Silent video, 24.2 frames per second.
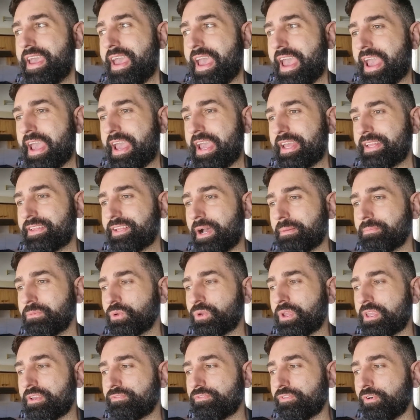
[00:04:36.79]
and I'm
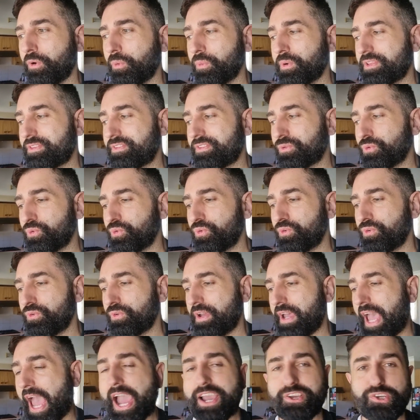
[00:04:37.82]
looking forward to
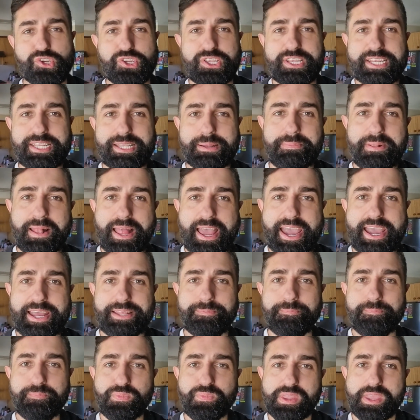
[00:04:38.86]
actioning the
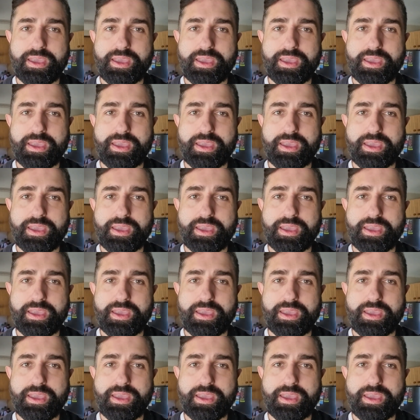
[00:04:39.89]
plan.